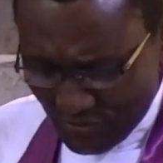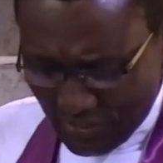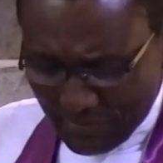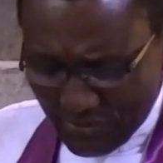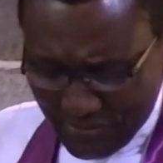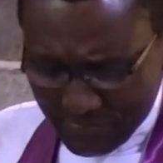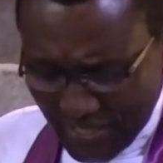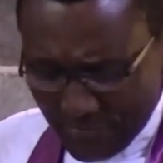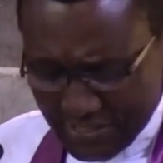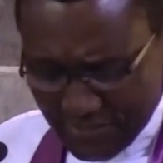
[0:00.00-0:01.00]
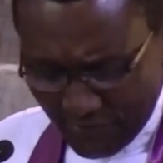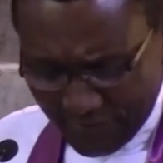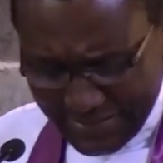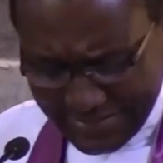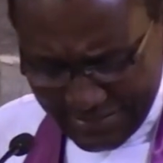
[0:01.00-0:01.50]
to talk about them. Psalm
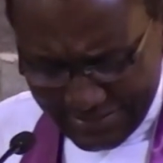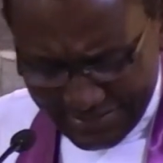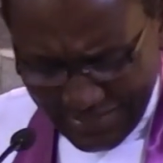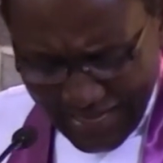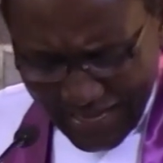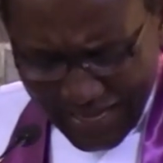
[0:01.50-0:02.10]
84, verse 6.